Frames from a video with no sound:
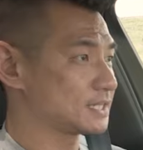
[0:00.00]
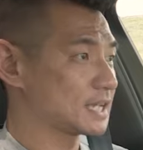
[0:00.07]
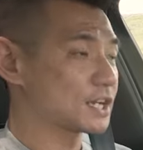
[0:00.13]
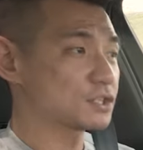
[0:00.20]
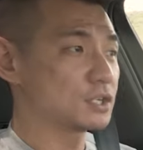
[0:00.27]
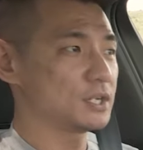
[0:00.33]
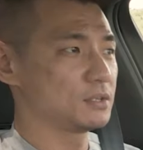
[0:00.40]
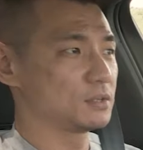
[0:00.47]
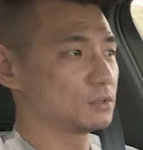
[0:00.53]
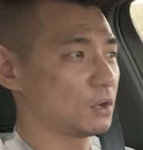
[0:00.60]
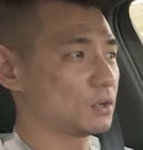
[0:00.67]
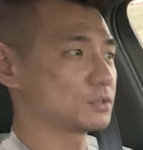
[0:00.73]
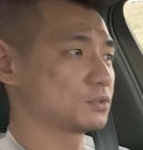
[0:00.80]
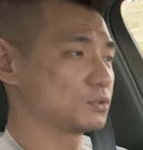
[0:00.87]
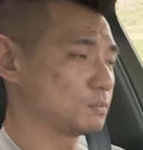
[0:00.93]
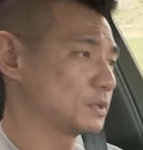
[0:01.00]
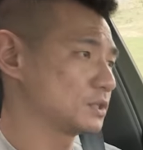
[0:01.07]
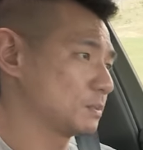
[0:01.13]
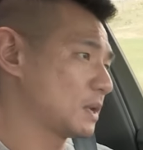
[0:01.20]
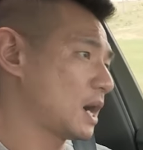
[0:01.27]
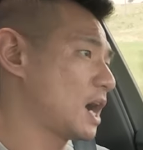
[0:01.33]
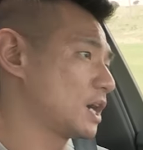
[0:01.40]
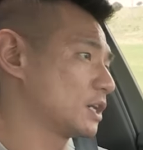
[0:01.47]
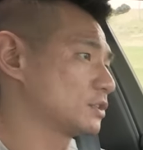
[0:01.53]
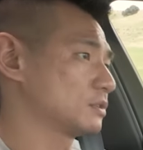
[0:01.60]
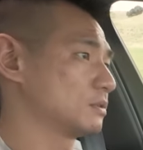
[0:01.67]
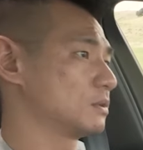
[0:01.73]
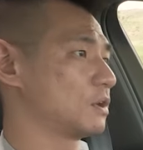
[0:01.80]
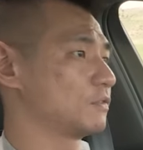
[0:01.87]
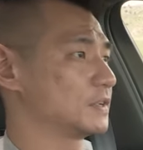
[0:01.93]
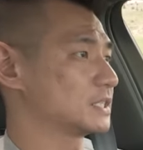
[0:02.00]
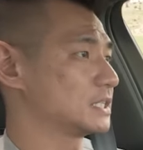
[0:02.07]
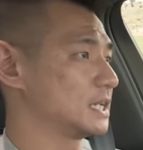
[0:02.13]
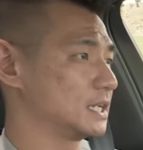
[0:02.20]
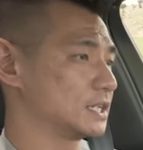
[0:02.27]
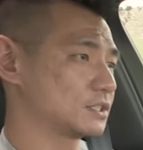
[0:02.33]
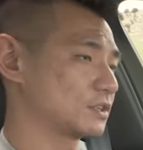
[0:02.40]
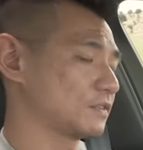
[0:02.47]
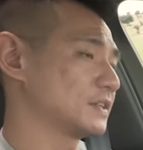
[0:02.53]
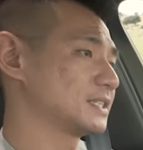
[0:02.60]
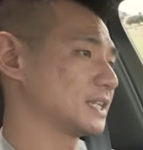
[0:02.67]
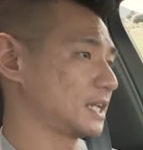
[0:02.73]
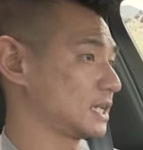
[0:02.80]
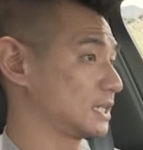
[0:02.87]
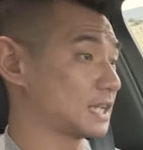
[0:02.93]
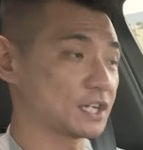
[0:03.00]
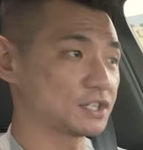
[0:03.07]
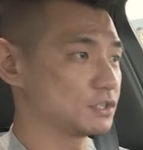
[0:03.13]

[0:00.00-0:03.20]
actually not super super harsh so obviously in the softer setting it's actually